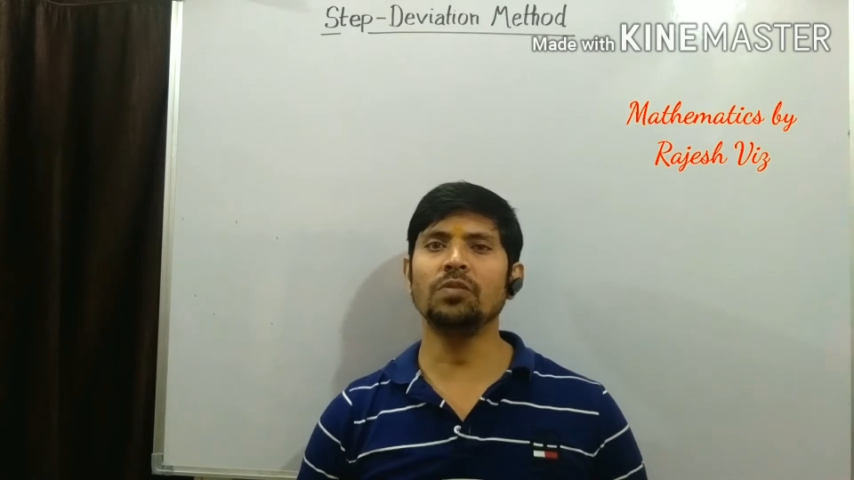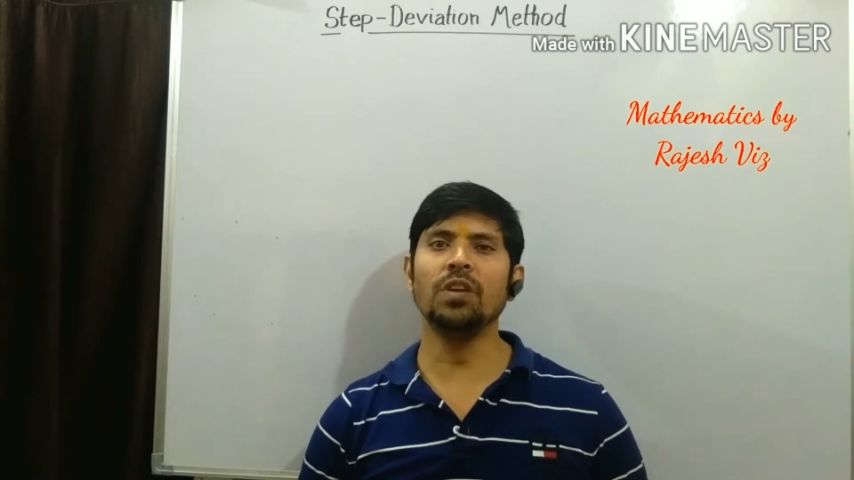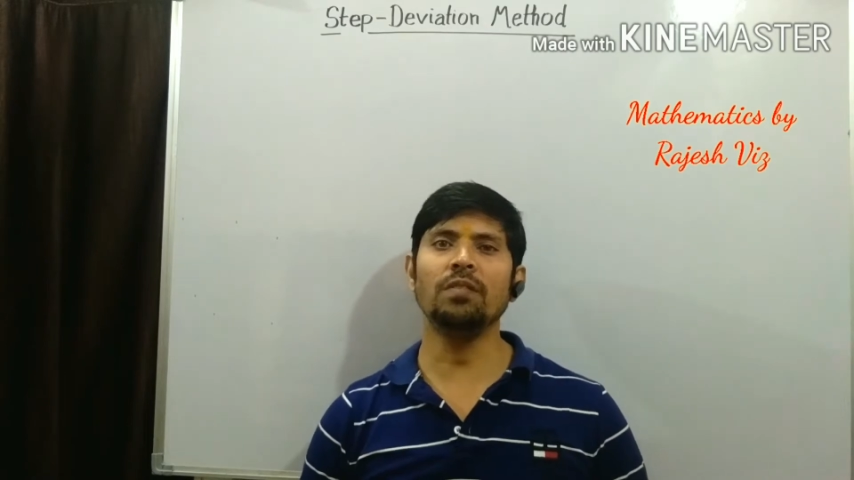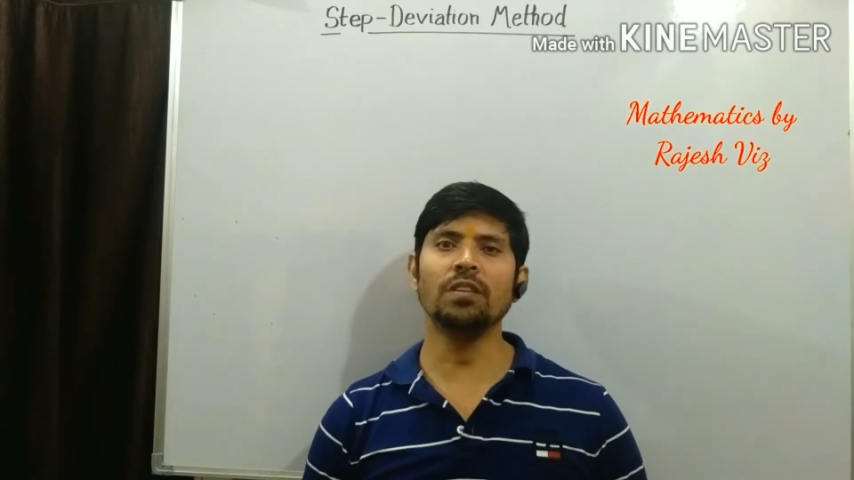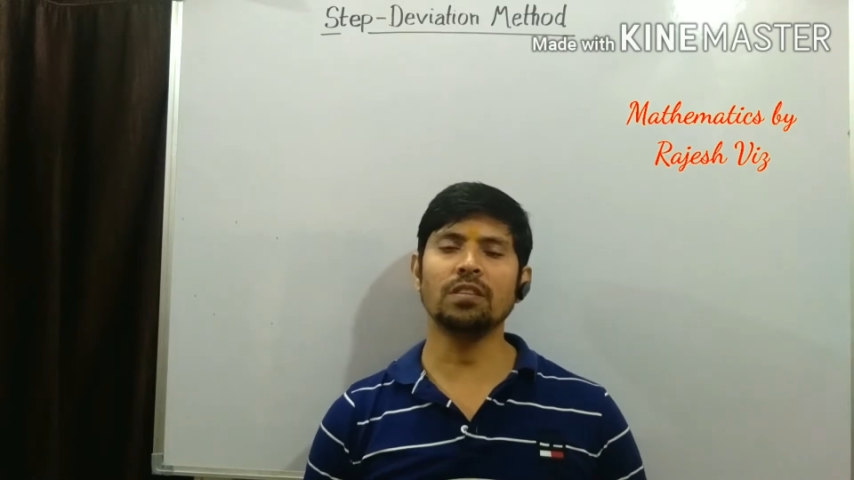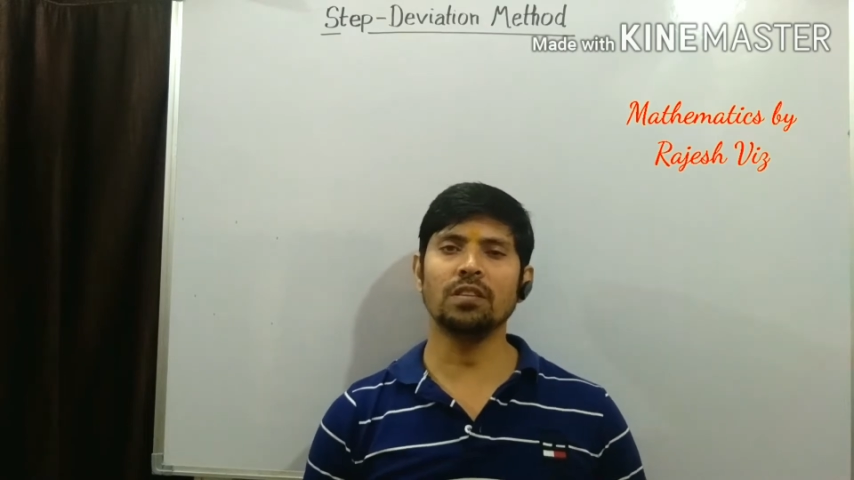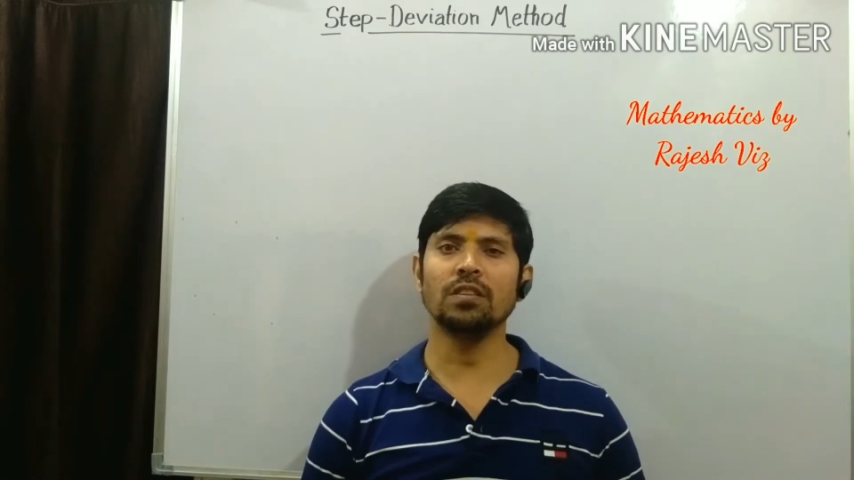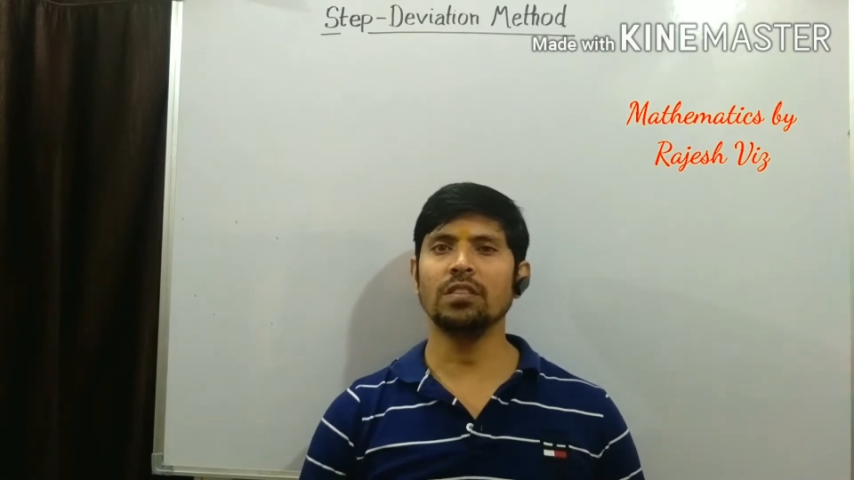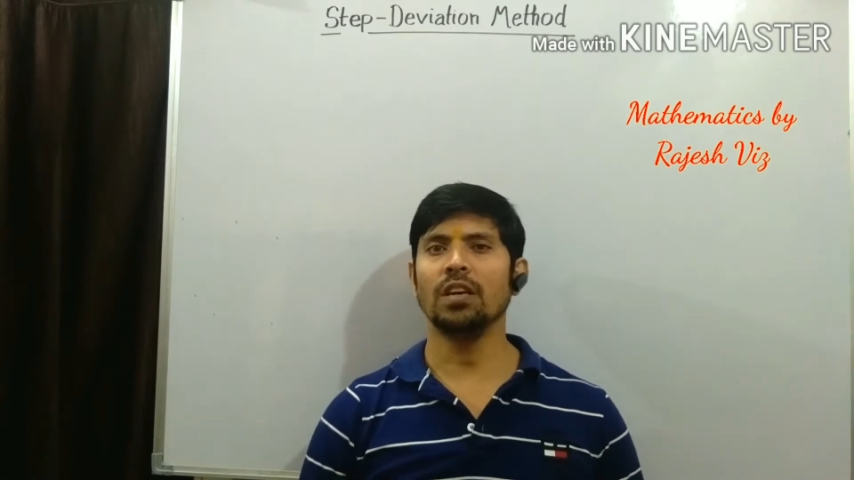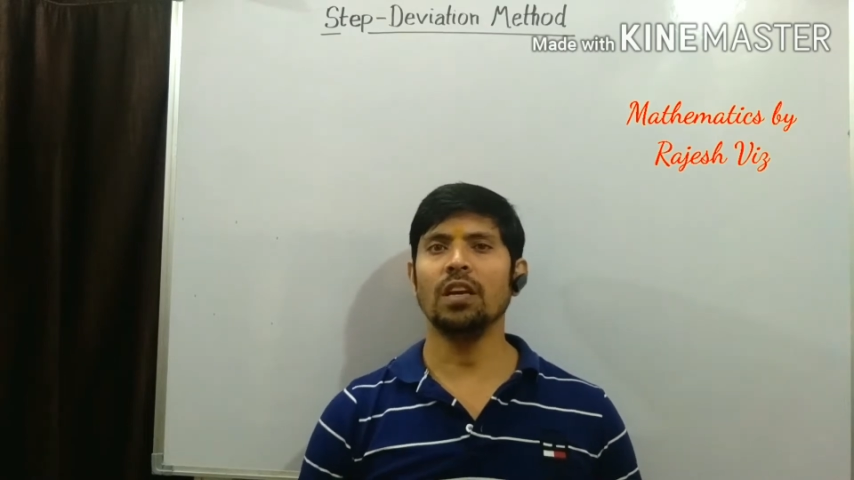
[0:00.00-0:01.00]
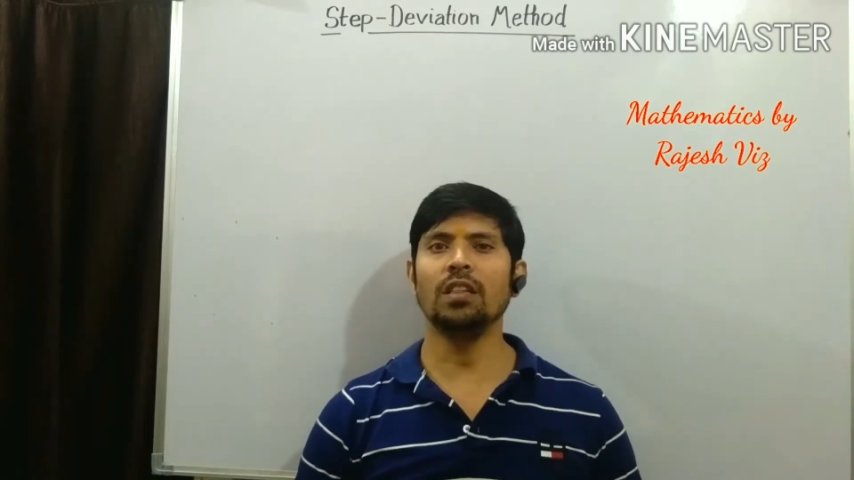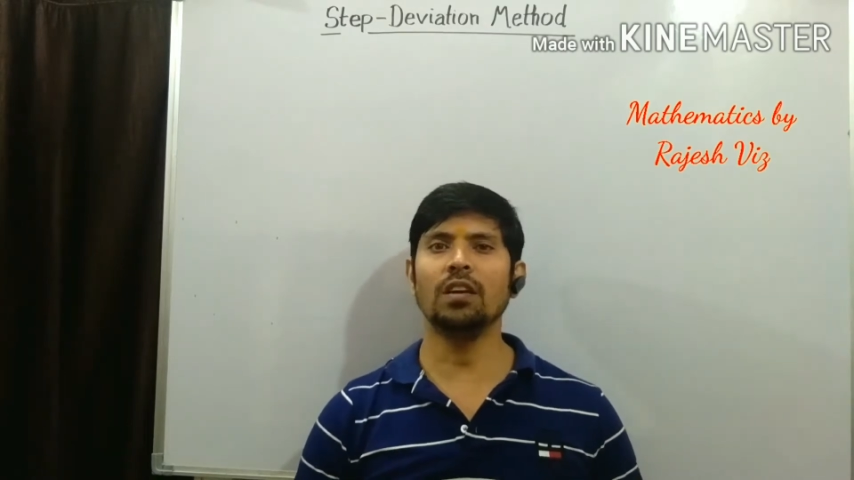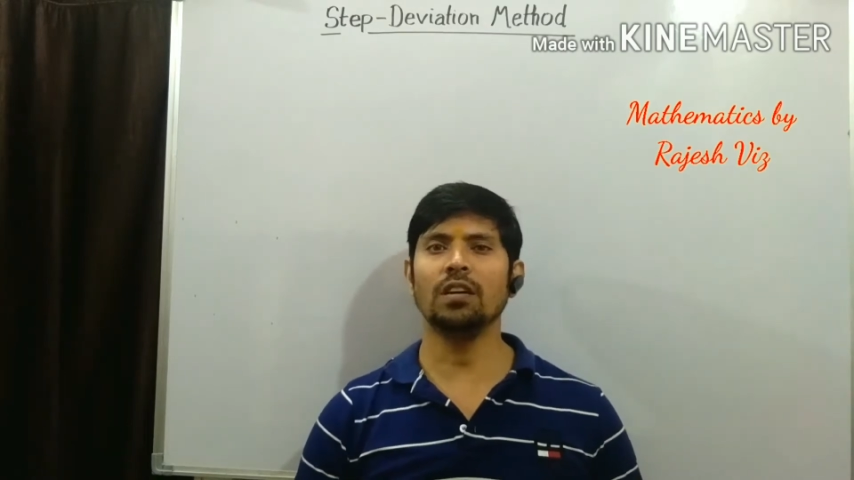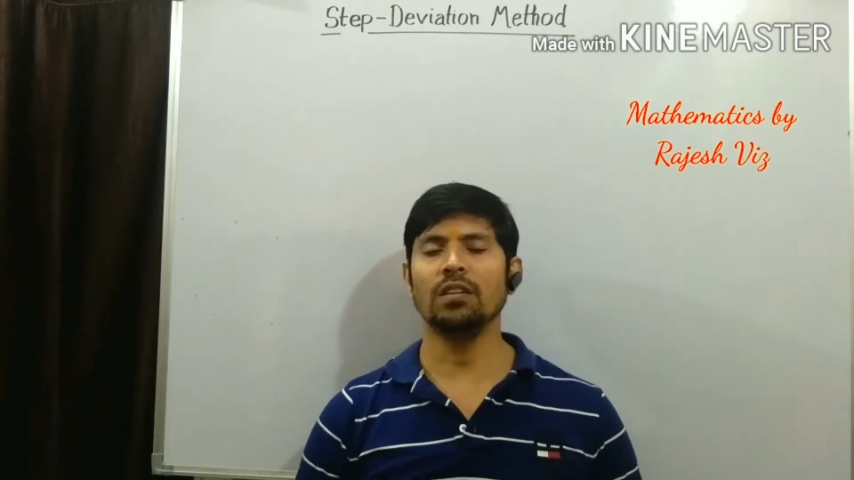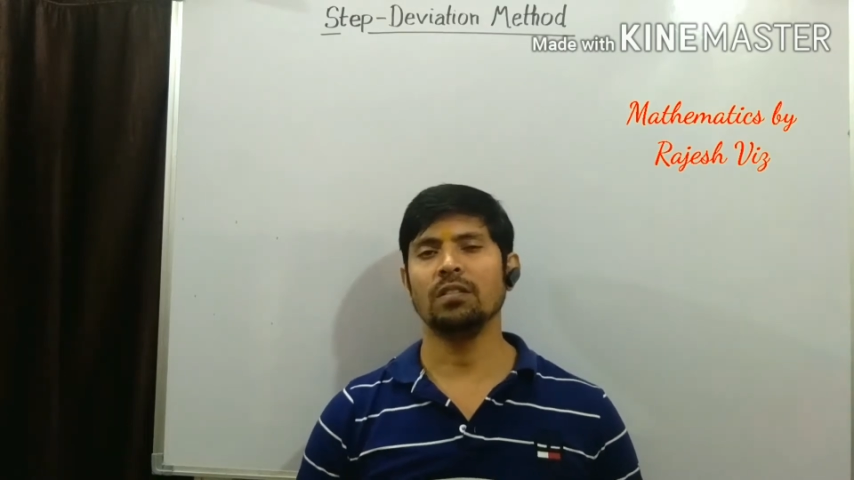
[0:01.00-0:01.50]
we have discussed in the